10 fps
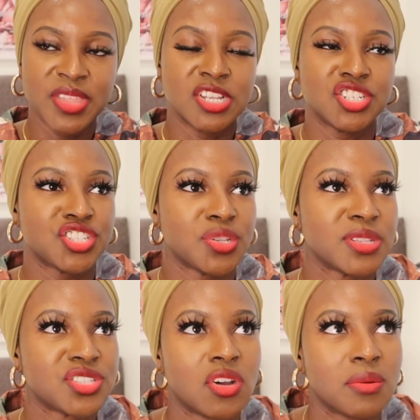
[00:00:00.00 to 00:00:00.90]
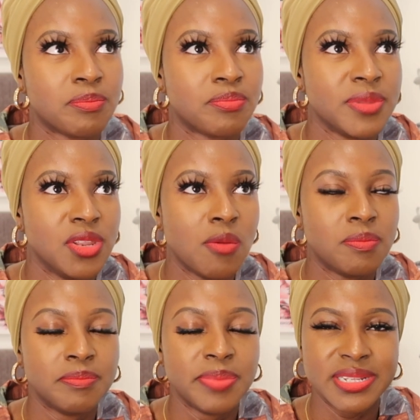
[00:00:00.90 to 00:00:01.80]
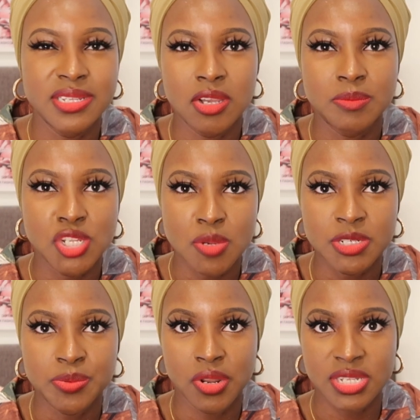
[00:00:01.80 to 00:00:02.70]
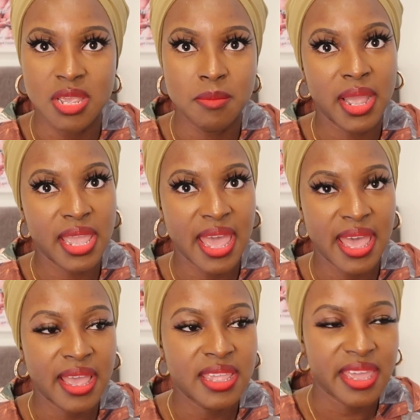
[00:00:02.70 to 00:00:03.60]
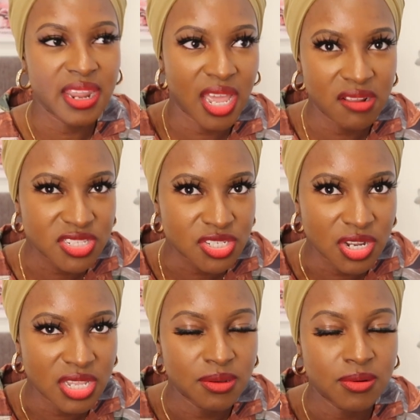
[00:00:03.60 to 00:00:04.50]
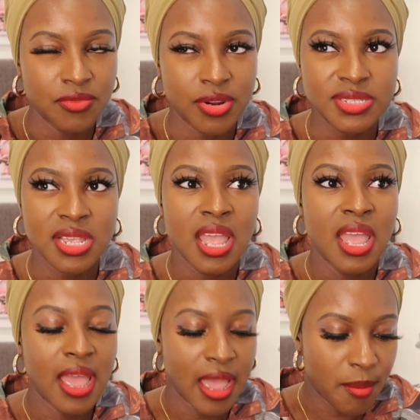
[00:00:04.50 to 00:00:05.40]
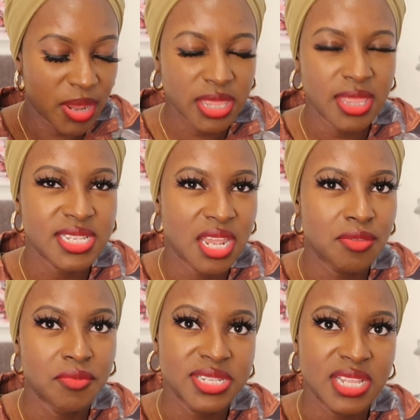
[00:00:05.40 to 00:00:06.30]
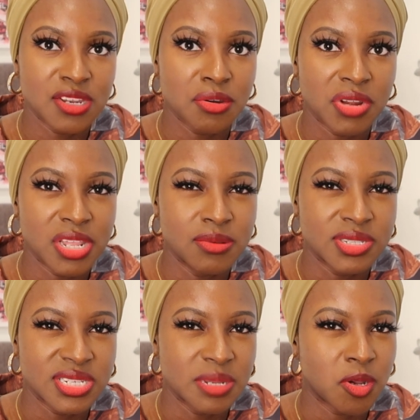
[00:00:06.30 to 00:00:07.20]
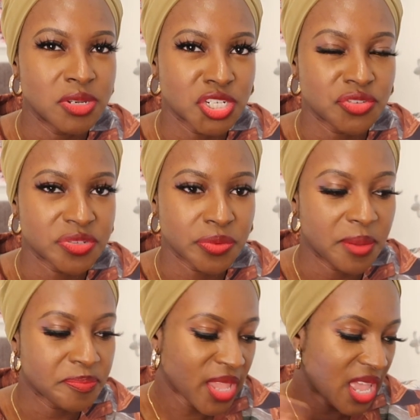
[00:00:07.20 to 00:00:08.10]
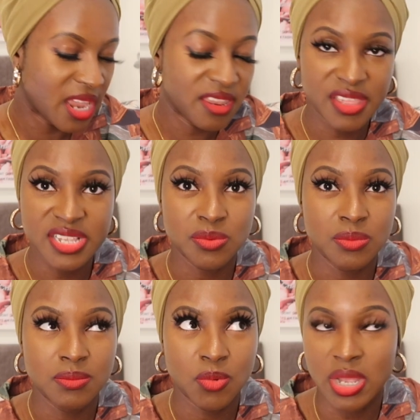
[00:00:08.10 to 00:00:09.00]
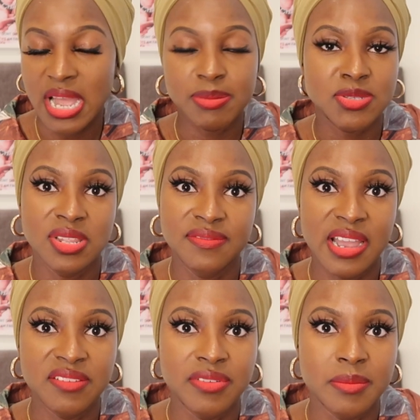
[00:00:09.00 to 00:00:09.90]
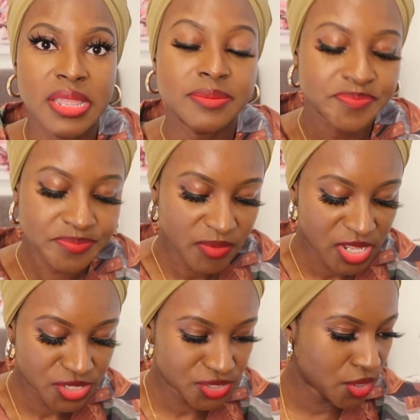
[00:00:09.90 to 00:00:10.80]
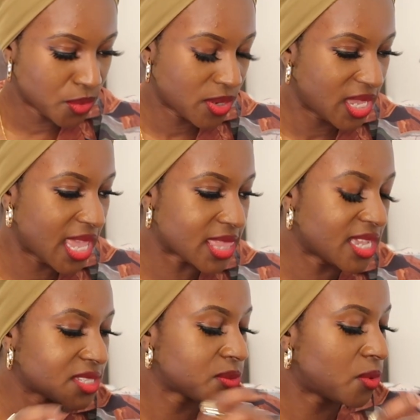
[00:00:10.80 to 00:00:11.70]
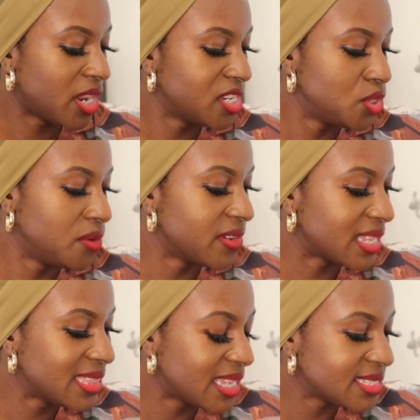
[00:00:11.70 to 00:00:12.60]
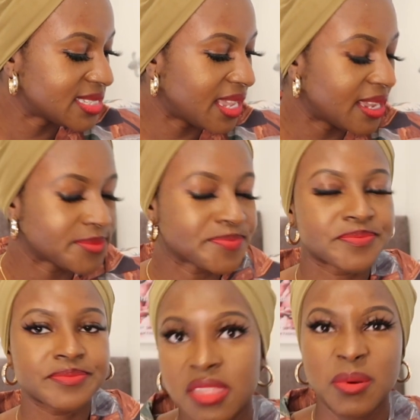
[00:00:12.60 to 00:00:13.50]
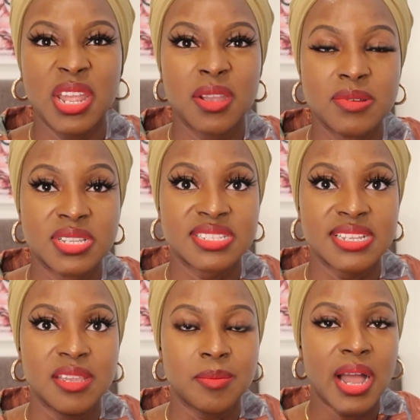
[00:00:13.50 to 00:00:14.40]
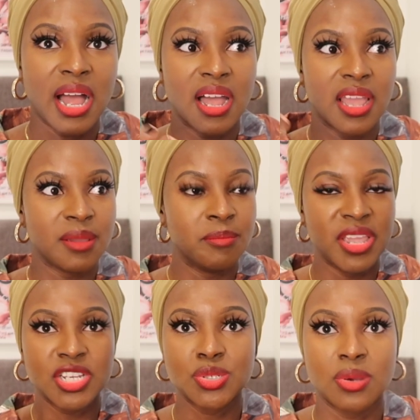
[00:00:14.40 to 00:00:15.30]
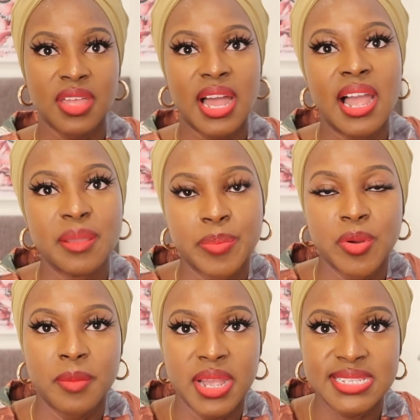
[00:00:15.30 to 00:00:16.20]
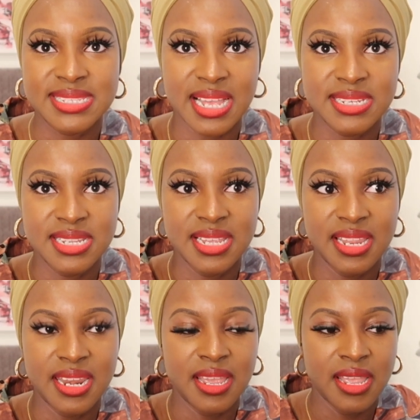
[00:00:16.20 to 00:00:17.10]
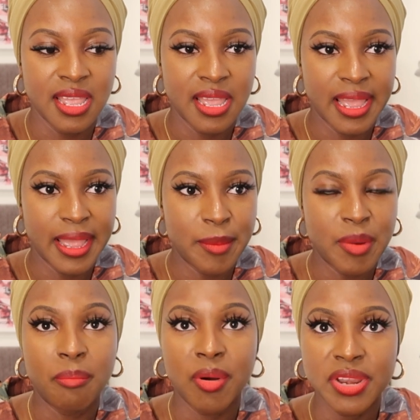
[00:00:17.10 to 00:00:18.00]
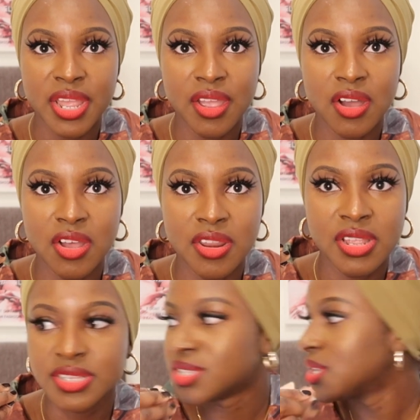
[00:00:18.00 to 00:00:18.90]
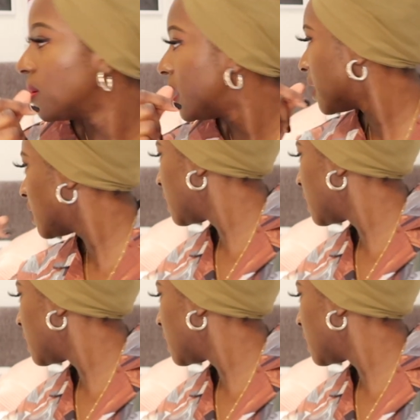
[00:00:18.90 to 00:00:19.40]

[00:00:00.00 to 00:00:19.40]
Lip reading: just so it's not, you know, building up too much product in my hair and getting kind of stuck in the cornrows. And I think that's kind of the reason that I don't really use a deep conditioner as well, and these work absolutely fine for me. So yeah, that's what I do for cleansing. And then when I go to sleep, I make sure that I put my satin bonnet on. So I